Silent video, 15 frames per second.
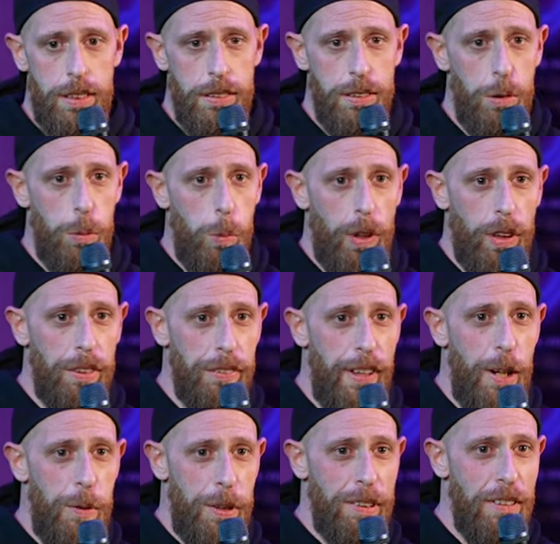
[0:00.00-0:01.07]
is the world that
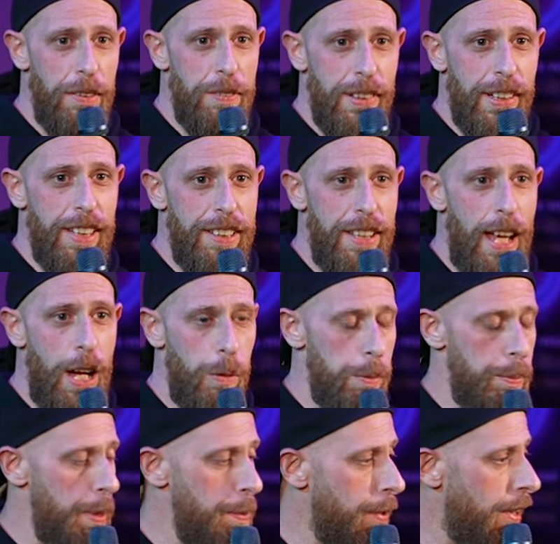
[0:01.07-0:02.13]
we're living in now when people